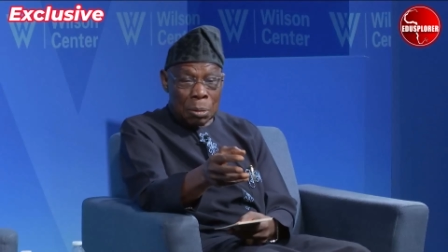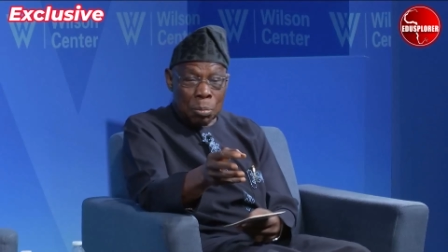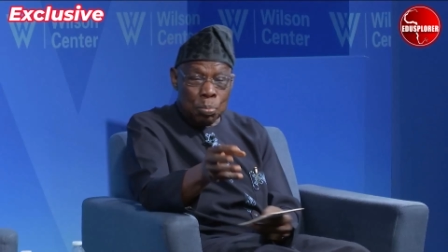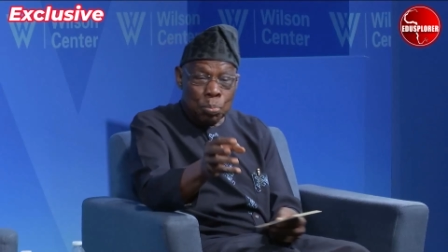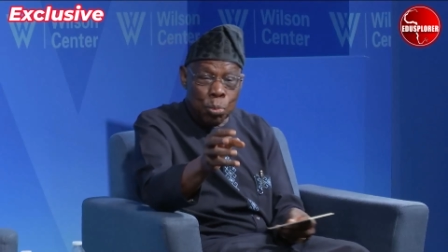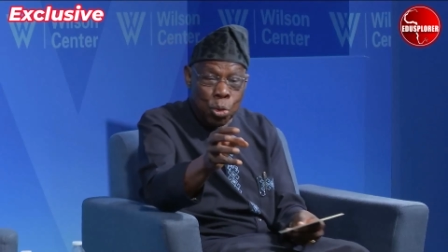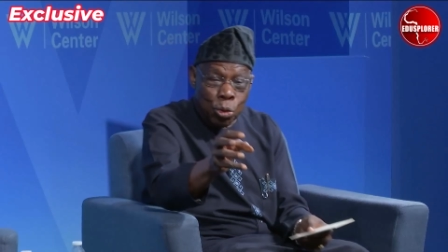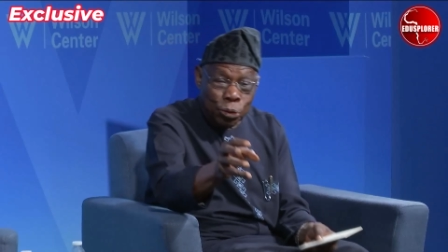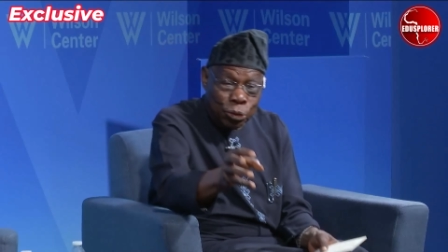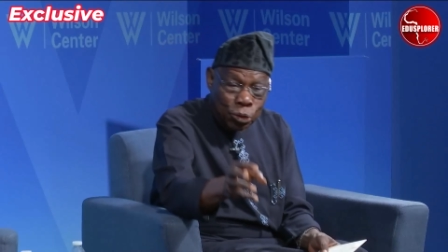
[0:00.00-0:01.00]

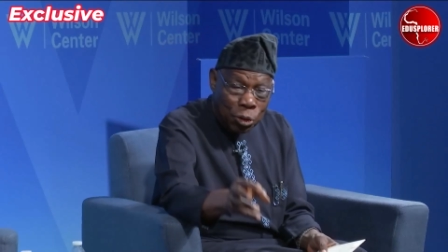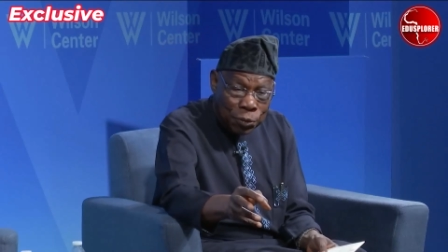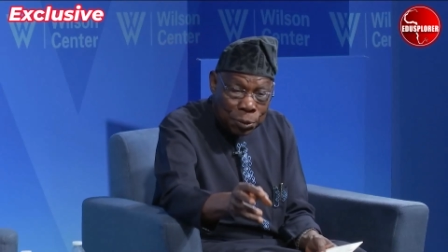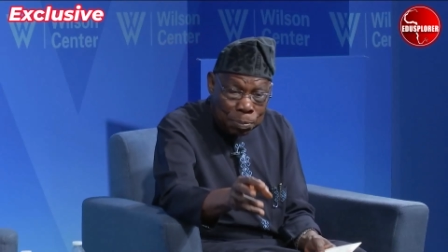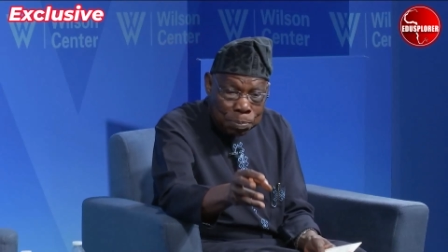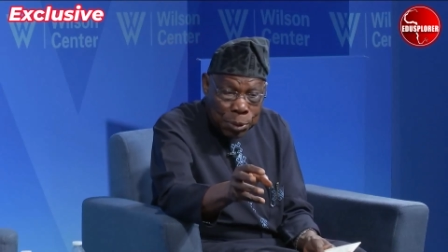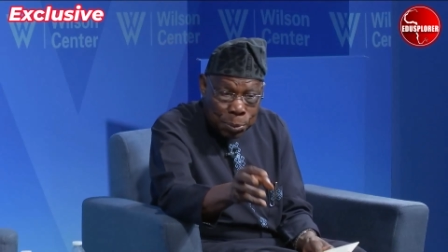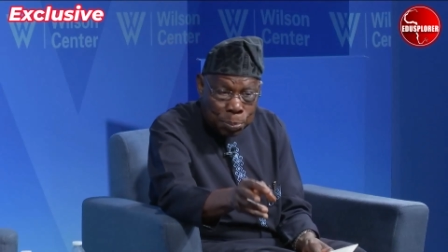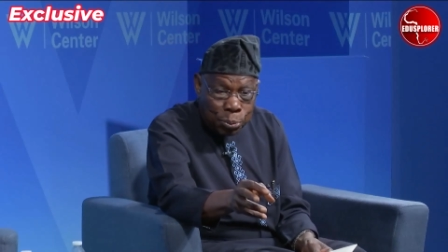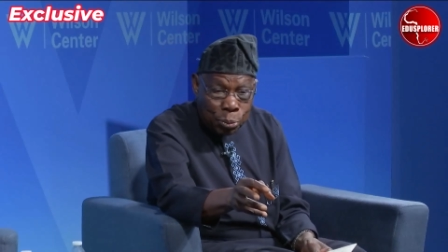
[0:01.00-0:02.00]
most of the
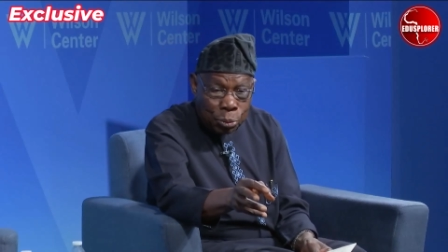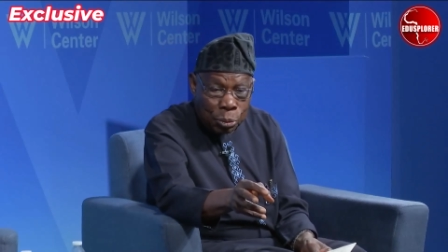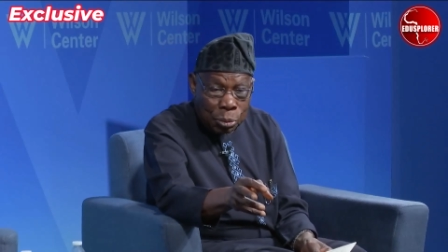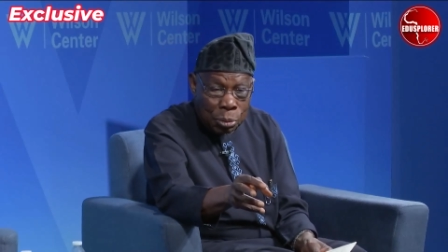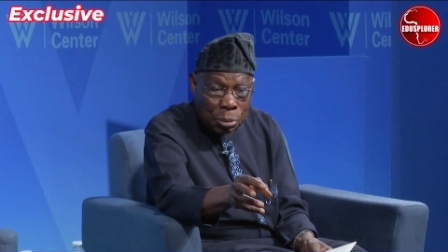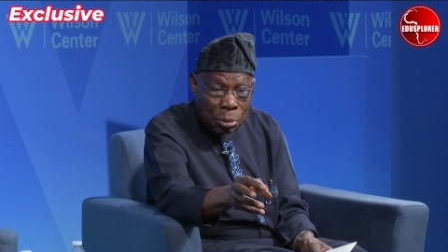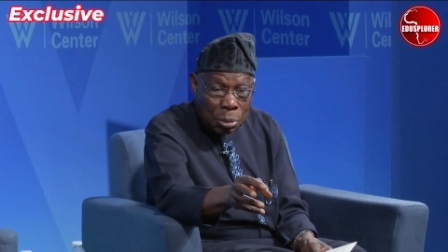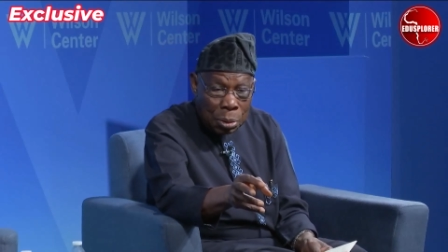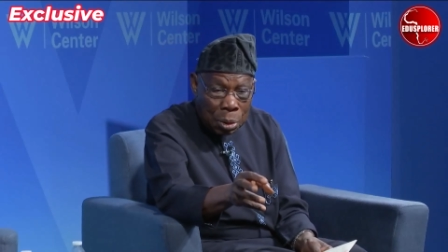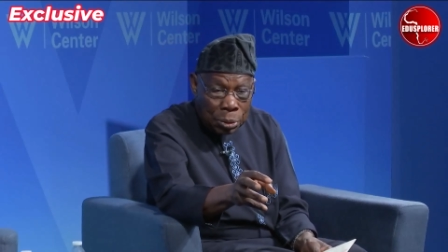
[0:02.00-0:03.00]
people
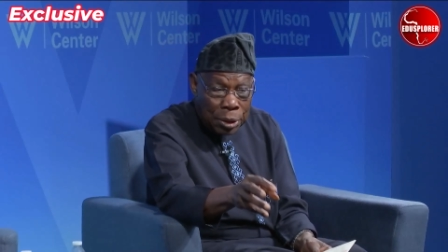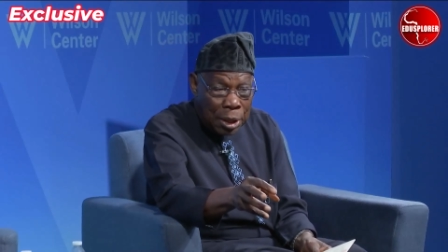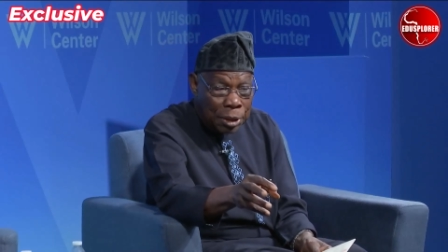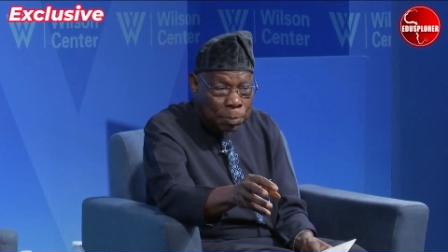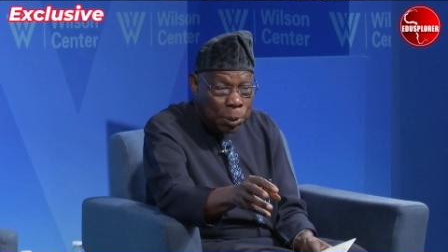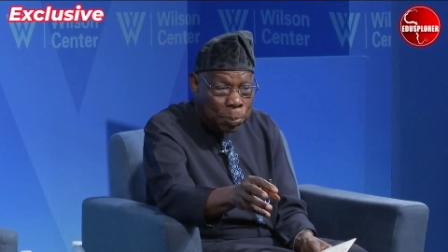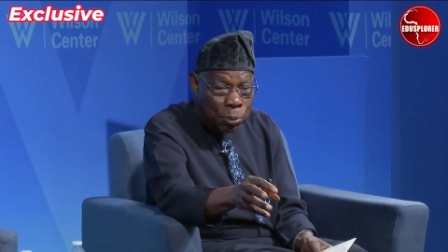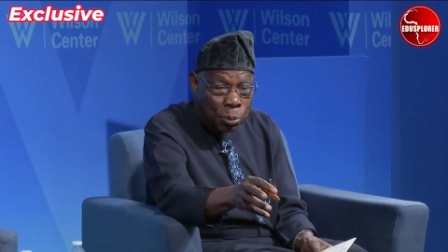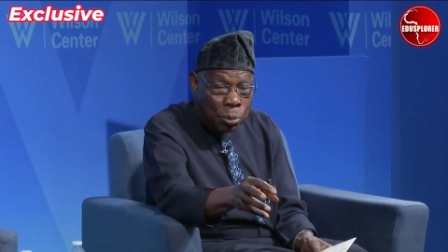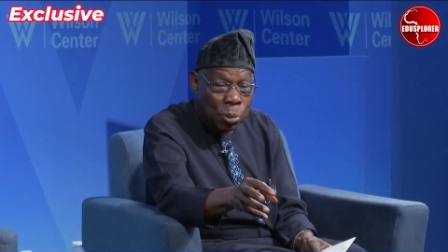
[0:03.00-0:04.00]
ordinary
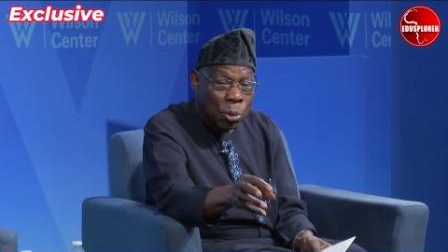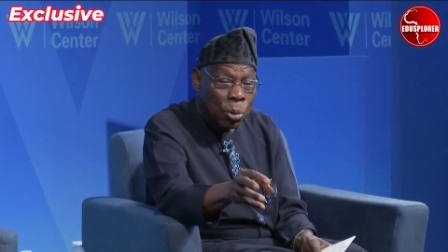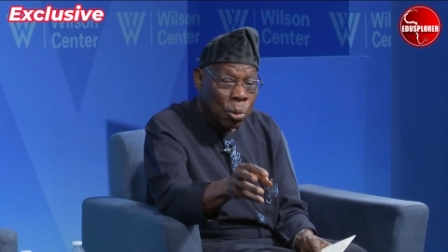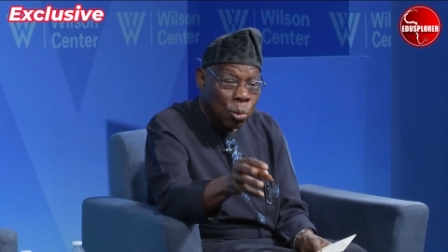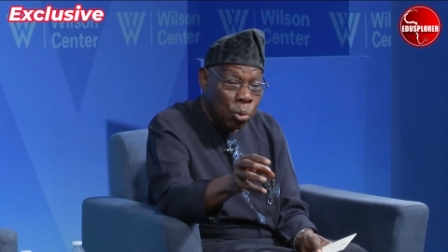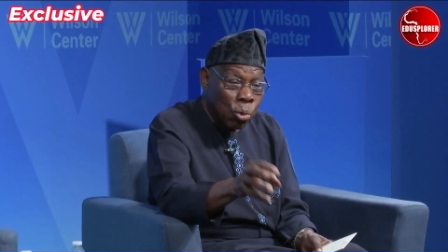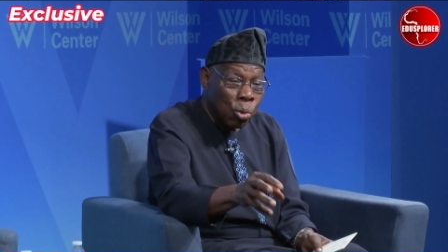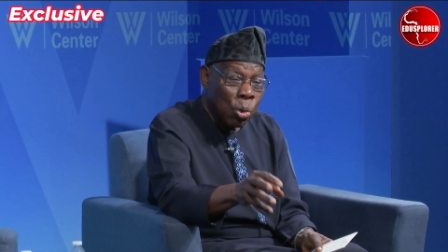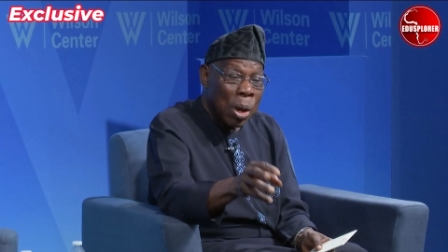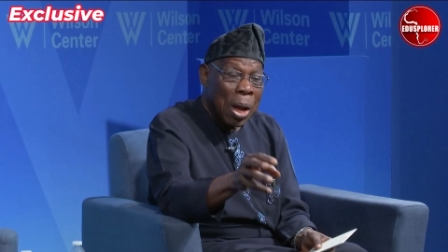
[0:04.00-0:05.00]
people
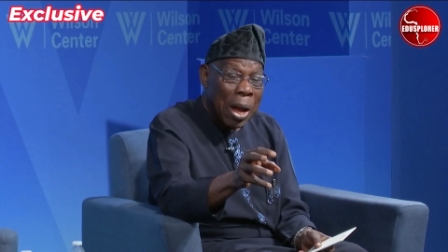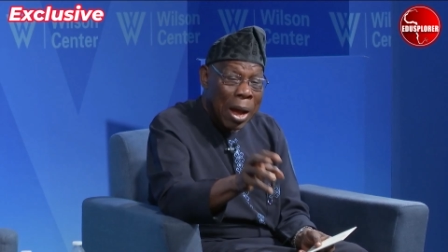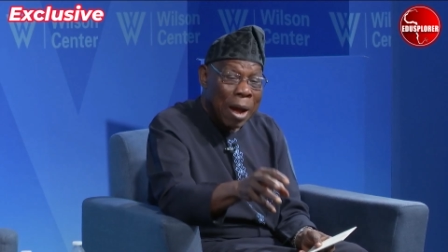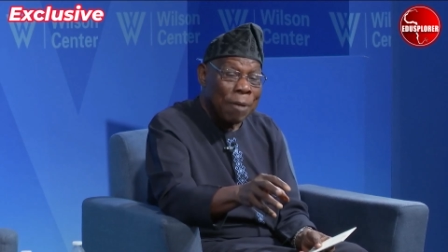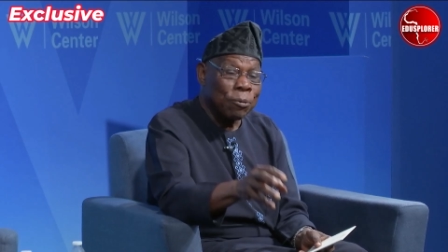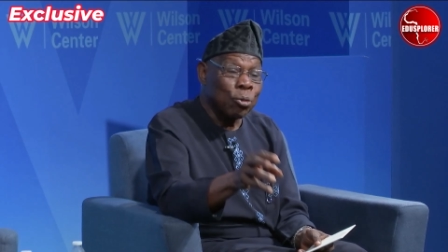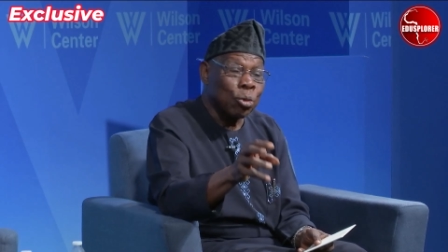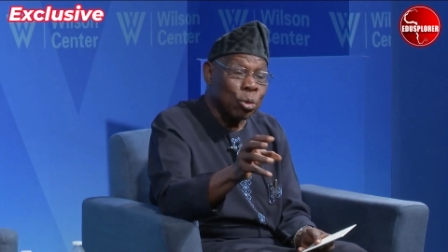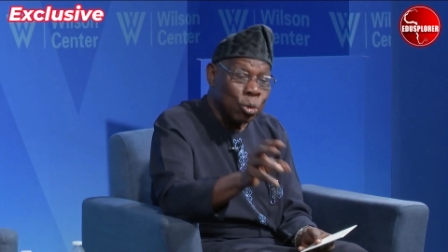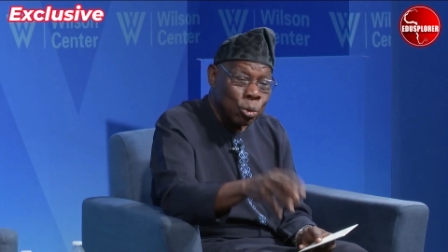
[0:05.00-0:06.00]
who have to
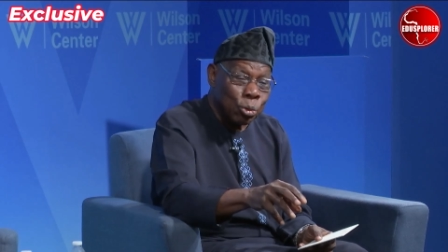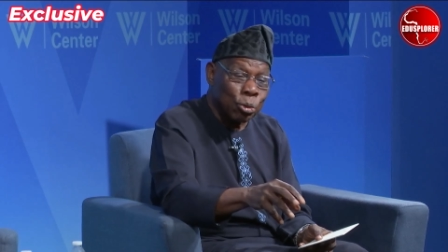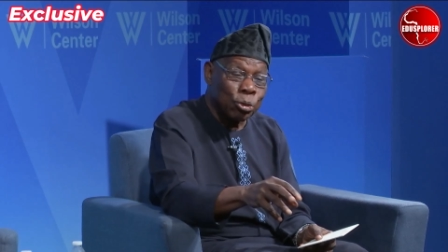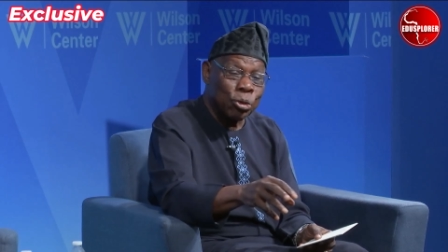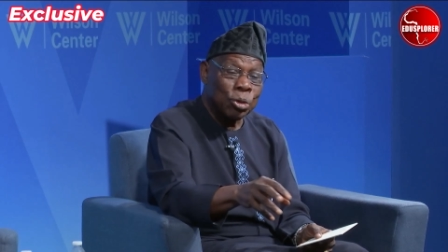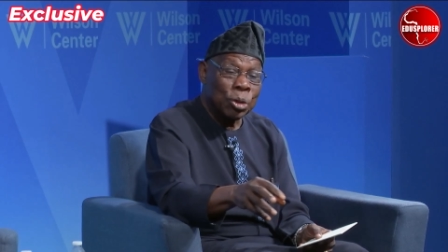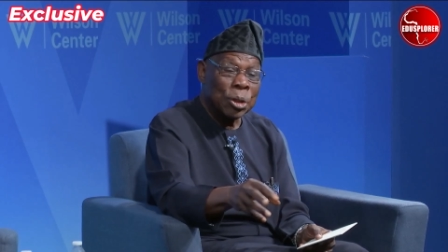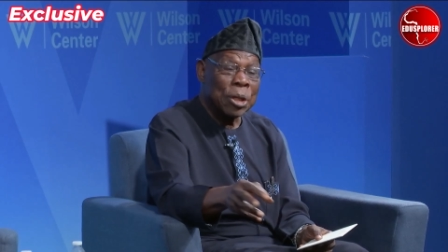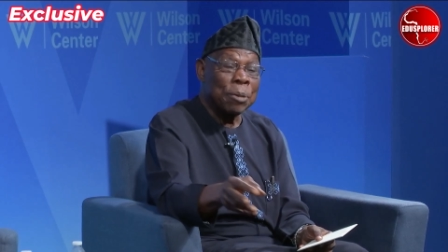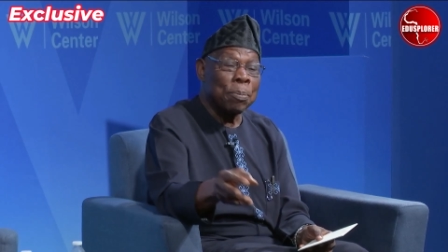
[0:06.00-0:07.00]
use
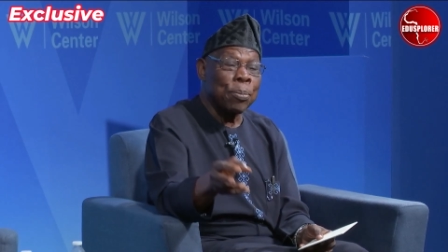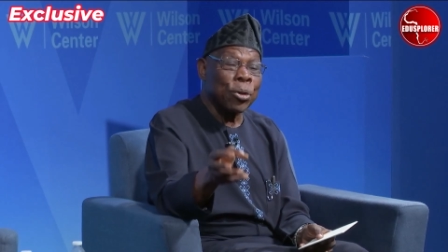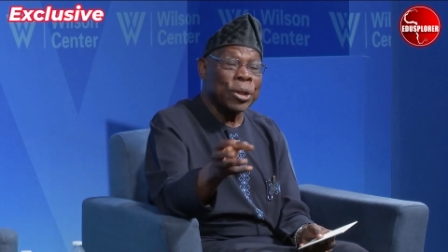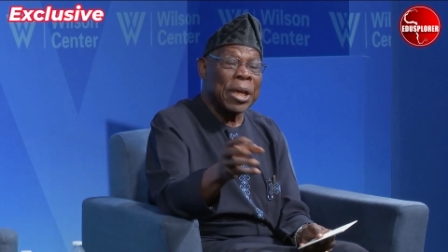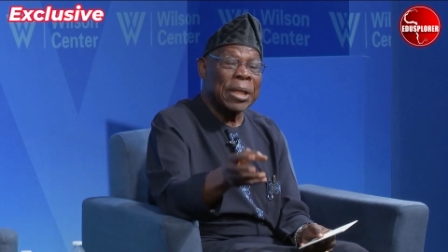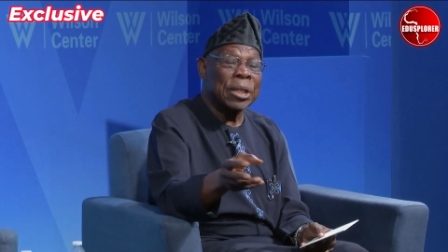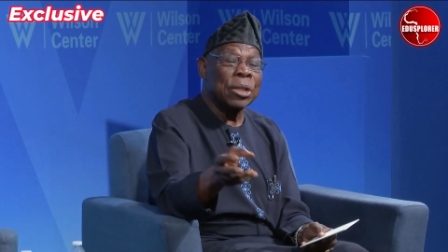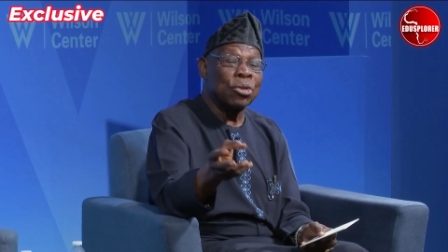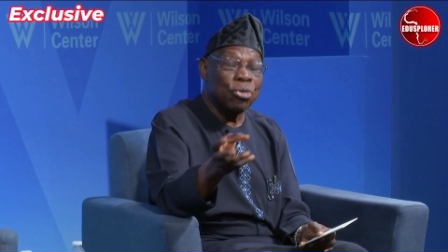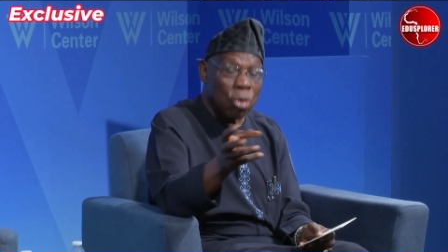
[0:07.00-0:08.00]
imported
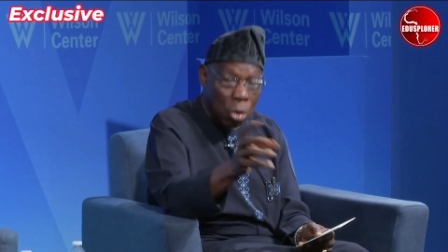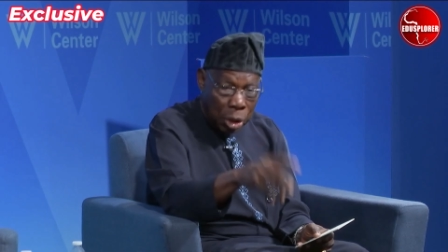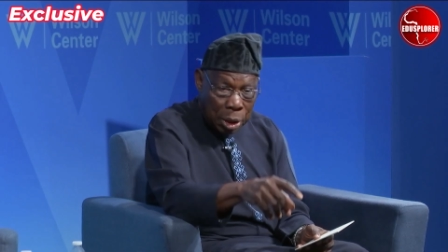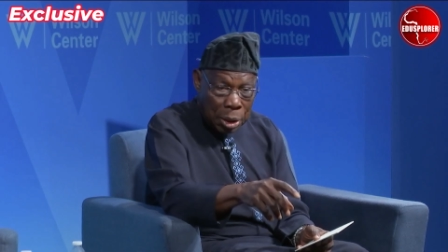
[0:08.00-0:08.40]
drug